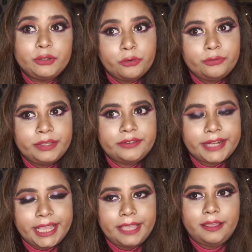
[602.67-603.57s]

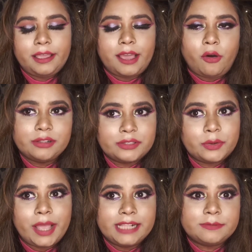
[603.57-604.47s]
UV ray
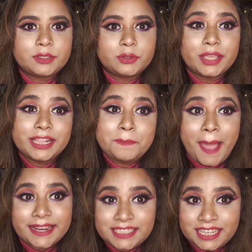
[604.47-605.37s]
also helps to kill
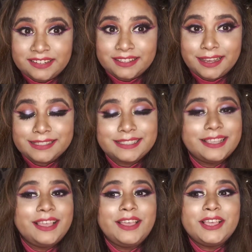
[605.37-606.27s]
bacteria.
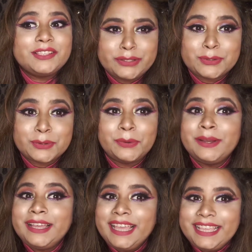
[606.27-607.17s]
So
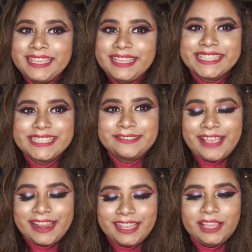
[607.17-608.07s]
yes, it's
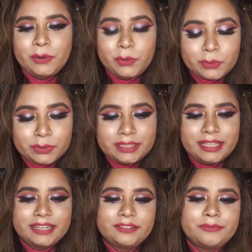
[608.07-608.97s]
very cool
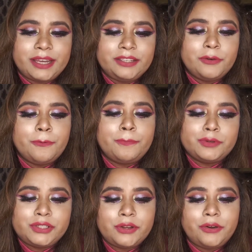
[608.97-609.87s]
that when you
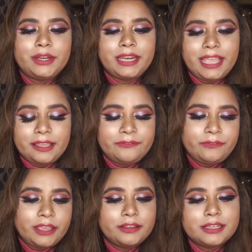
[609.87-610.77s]
put your
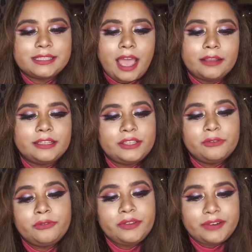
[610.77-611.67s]
fingers under
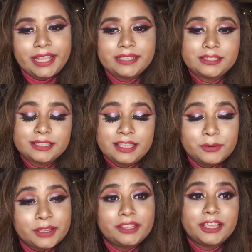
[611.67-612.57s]
UV rays,
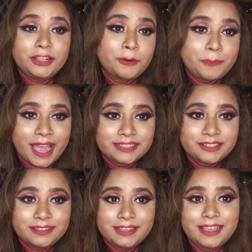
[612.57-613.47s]
you can kill your
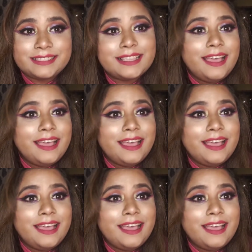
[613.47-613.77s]
bacteria.